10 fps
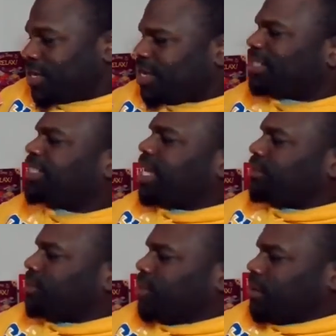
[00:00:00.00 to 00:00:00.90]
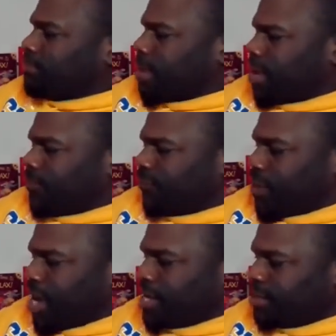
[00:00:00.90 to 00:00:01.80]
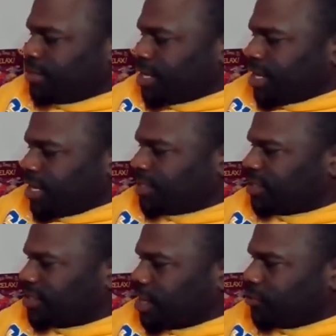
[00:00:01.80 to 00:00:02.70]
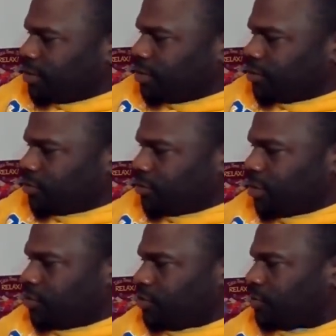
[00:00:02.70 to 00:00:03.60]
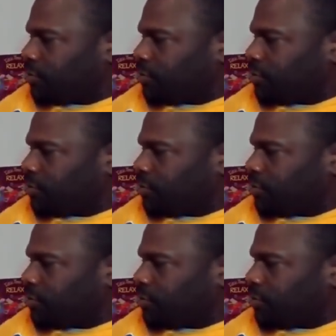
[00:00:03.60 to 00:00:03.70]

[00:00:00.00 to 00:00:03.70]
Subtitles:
Attention, my friends, he said with a screech.